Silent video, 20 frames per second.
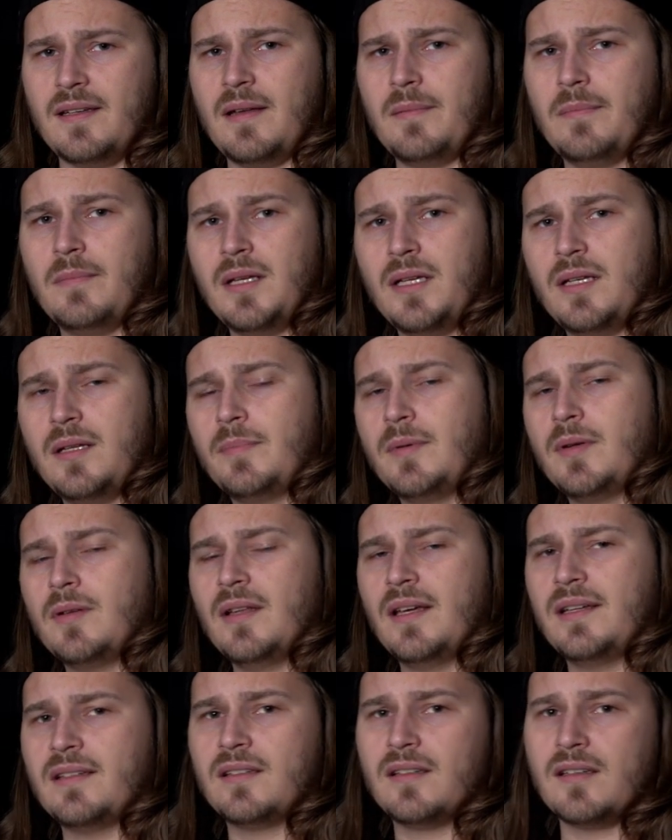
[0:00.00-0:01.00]
and
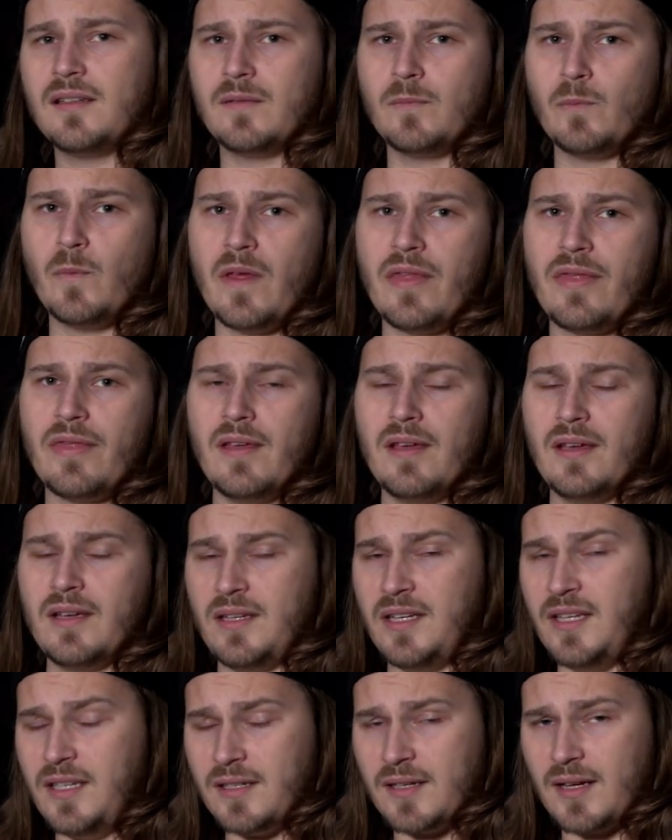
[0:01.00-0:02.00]
manipulated it with a
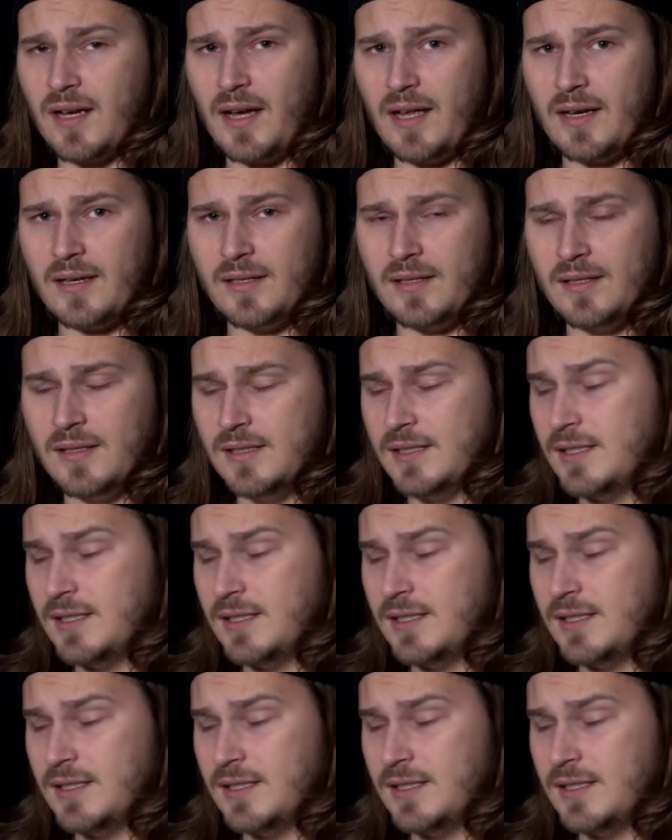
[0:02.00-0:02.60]
heat gun,